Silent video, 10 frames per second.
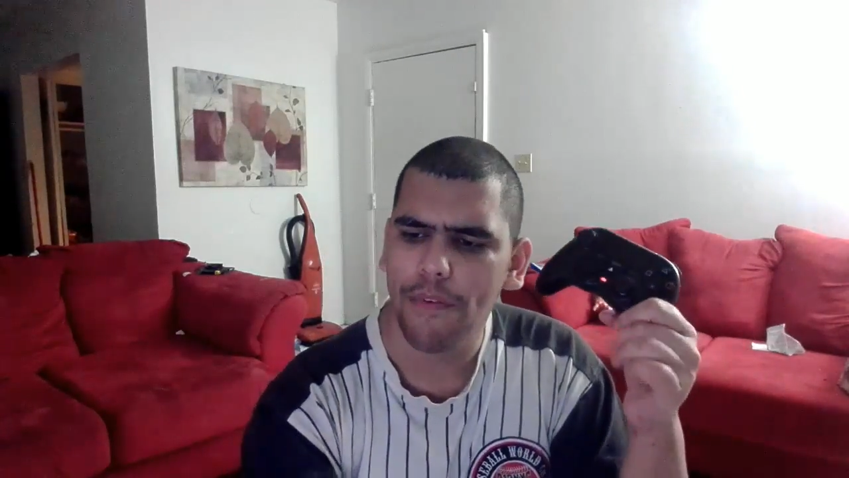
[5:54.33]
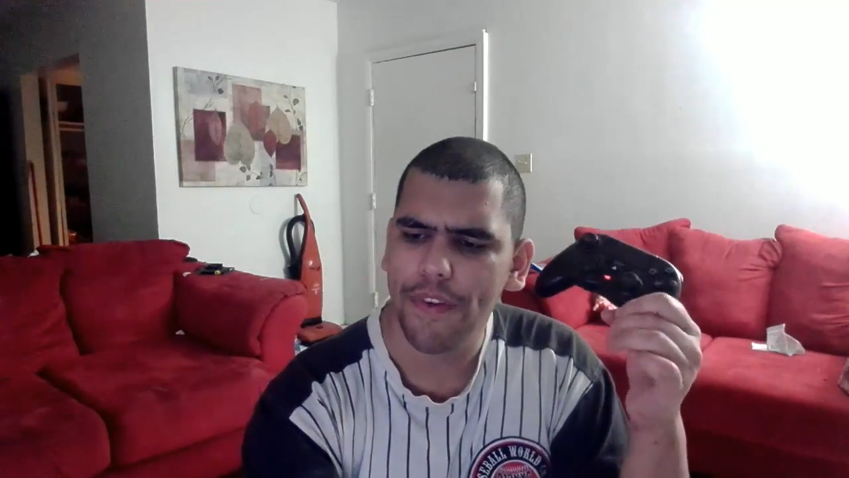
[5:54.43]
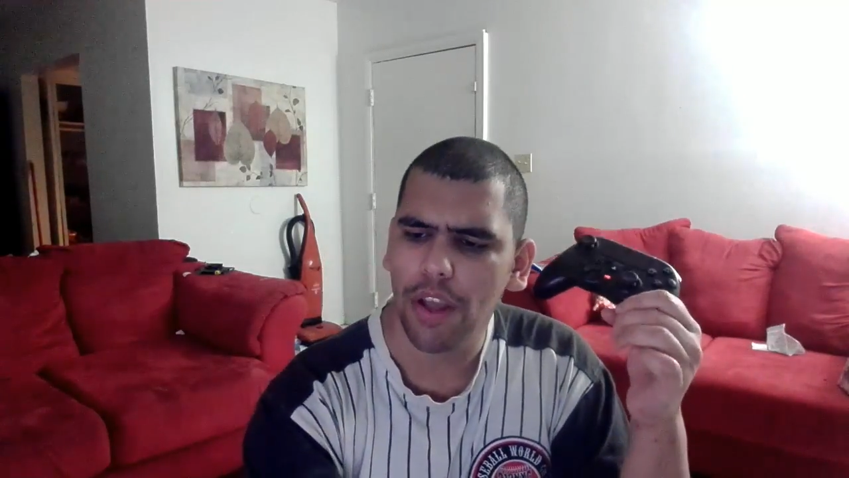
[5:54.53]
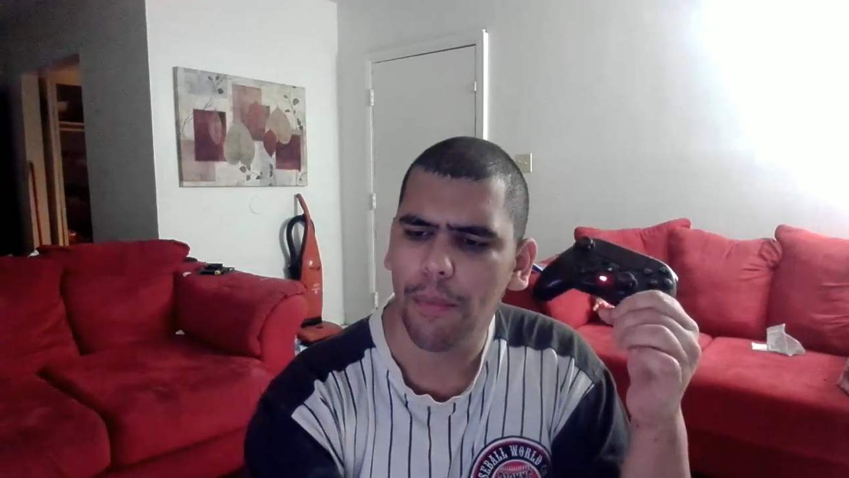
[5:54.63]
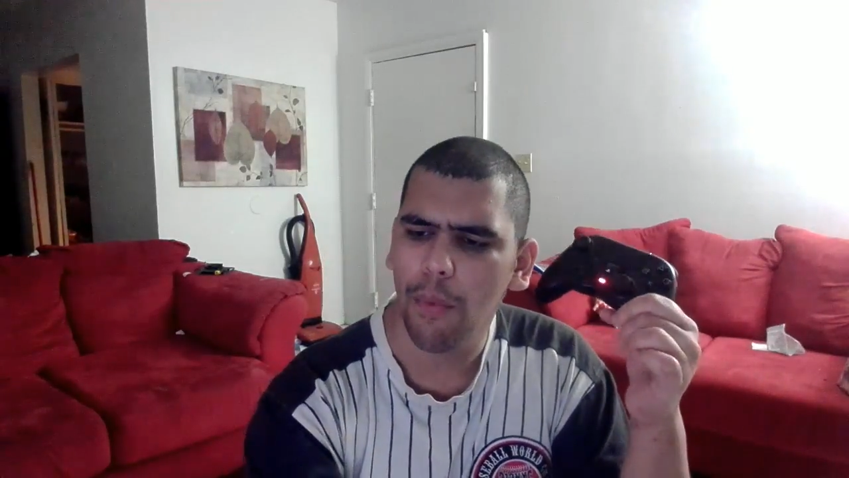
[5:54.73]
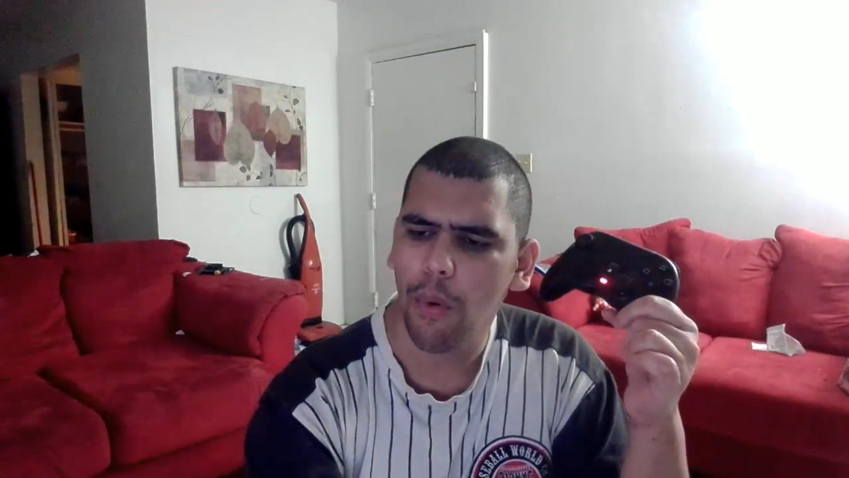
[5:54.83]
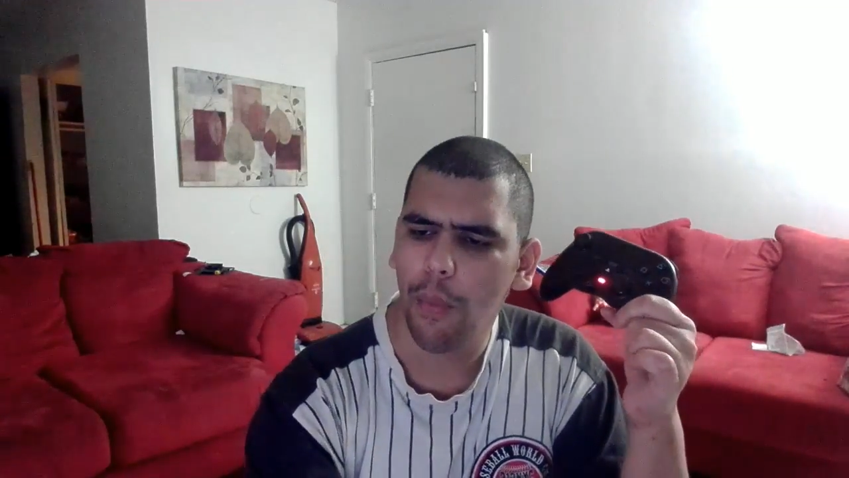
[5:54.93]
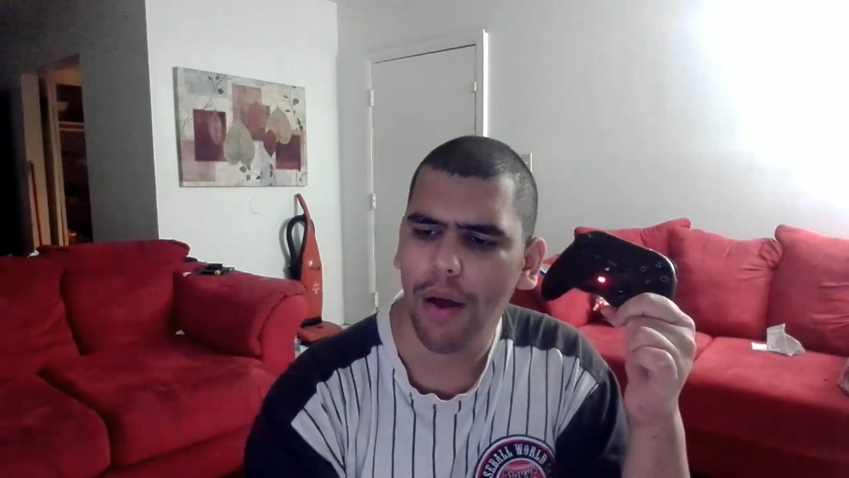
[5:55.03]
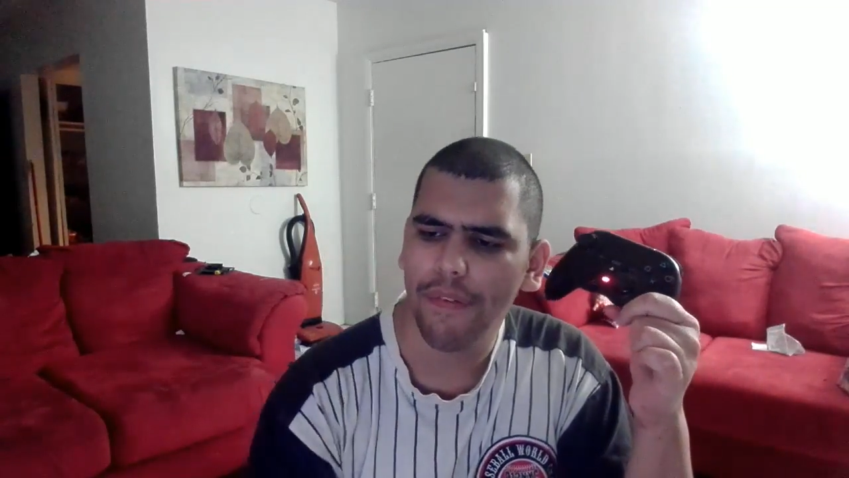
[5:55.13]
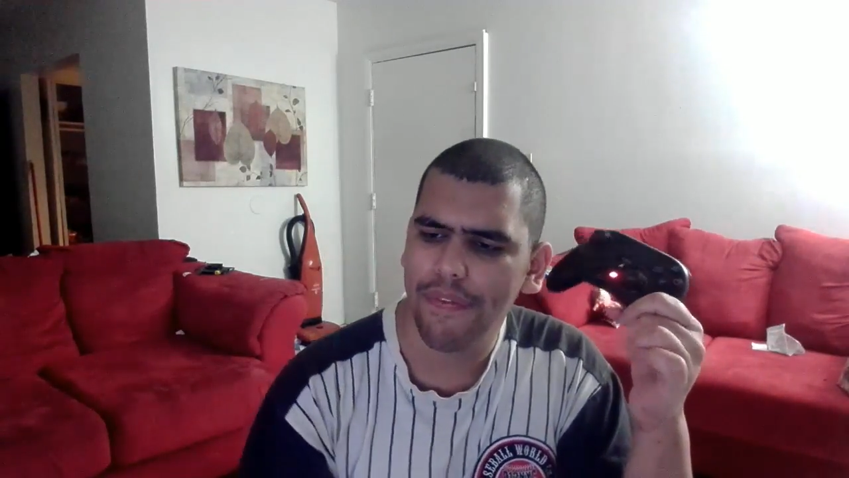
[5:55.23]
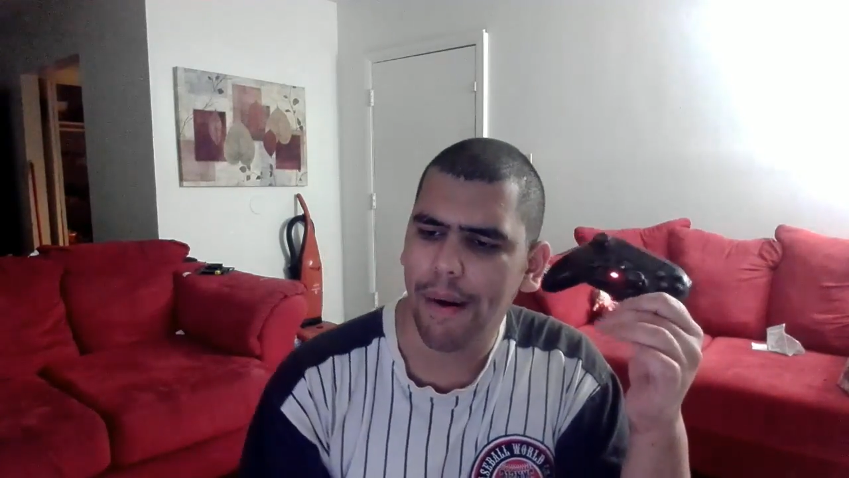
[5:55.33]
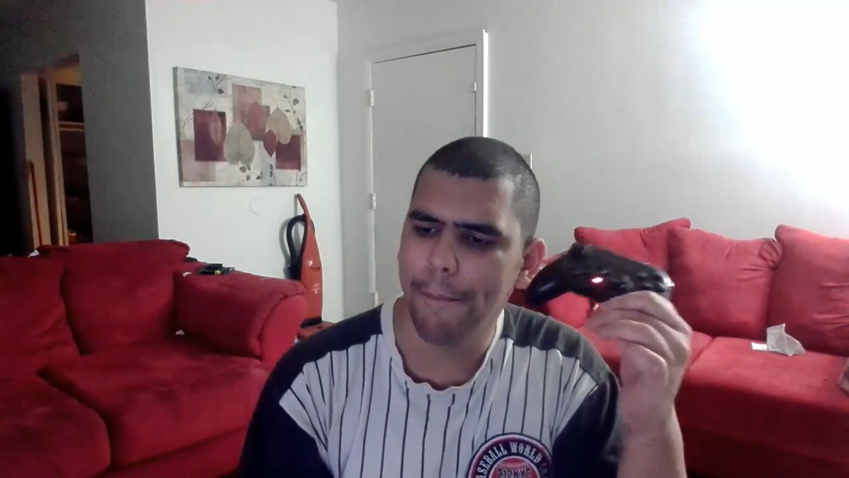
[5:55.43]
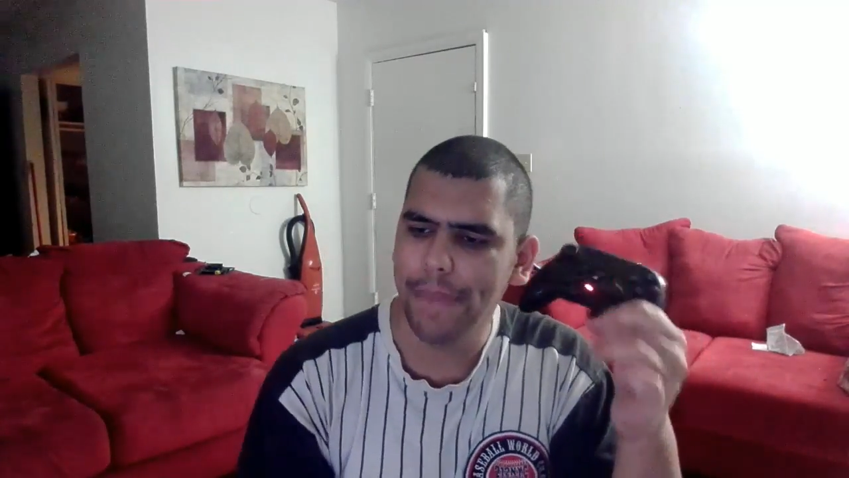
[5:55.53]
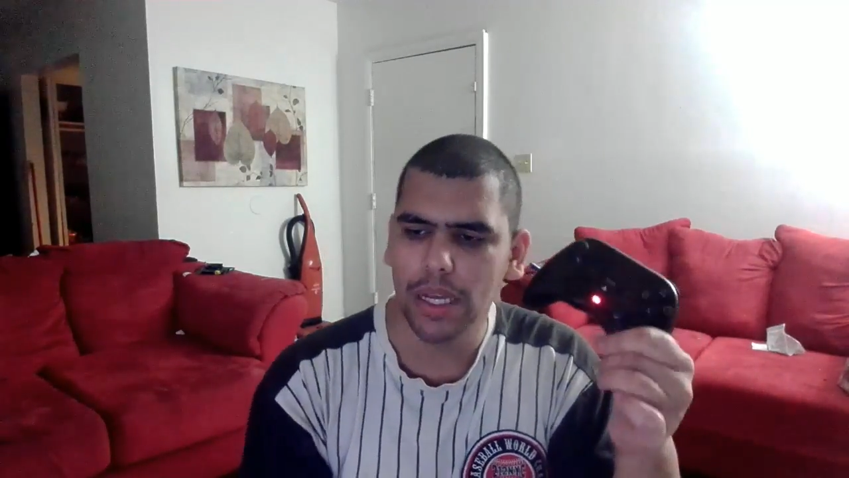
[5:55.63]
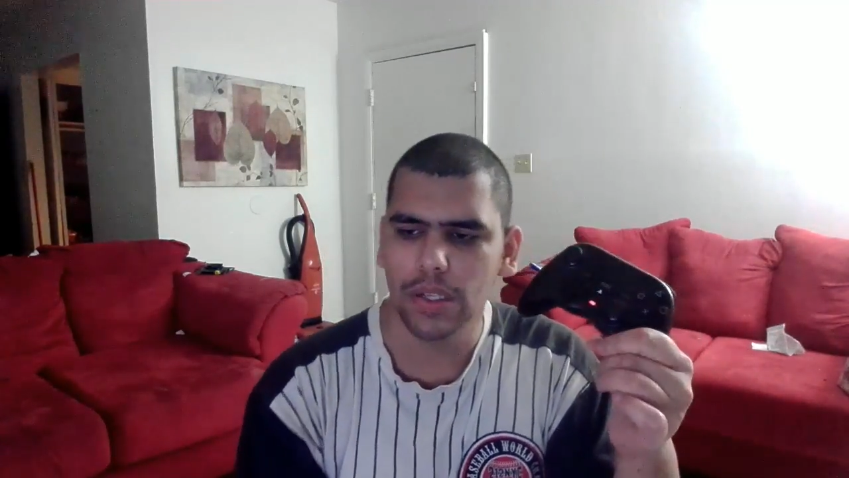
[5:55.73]

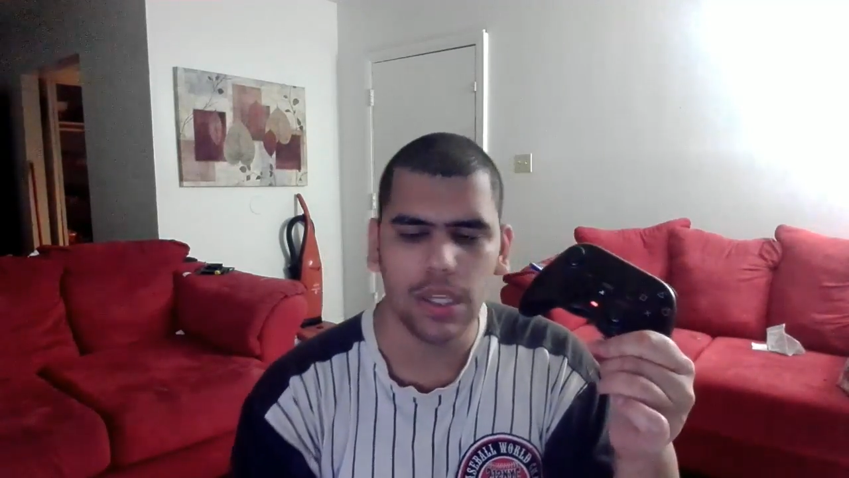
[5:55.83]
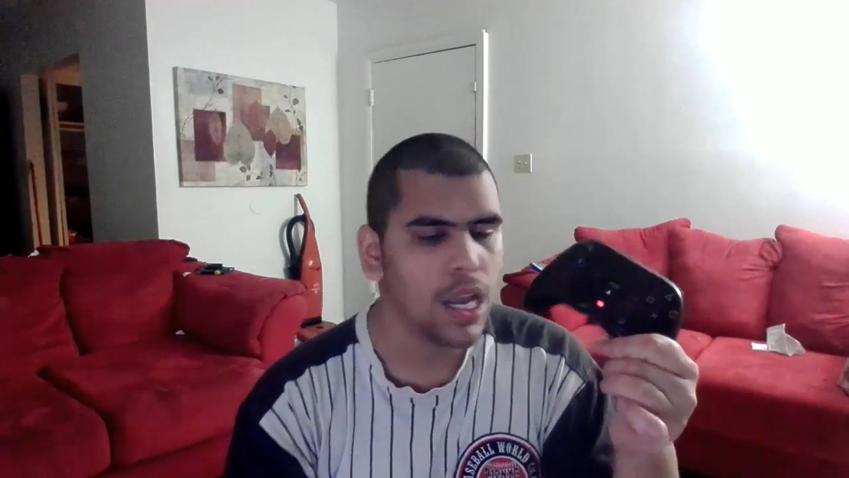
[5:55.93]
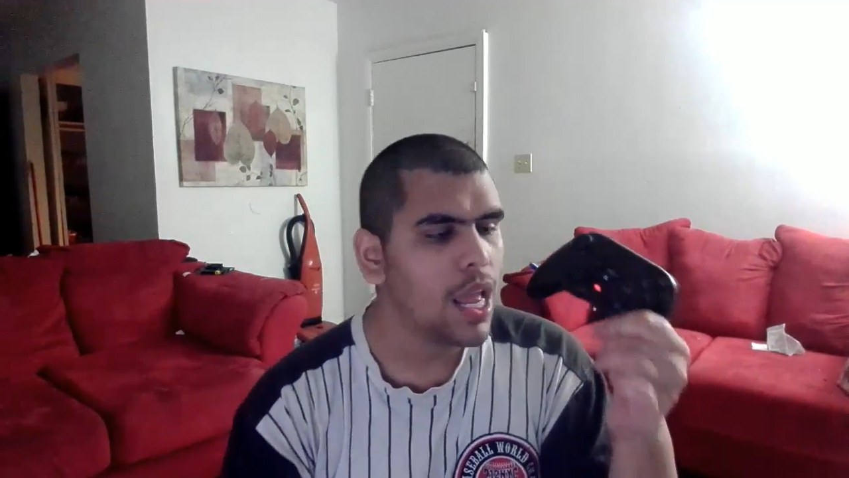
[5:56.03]
well built.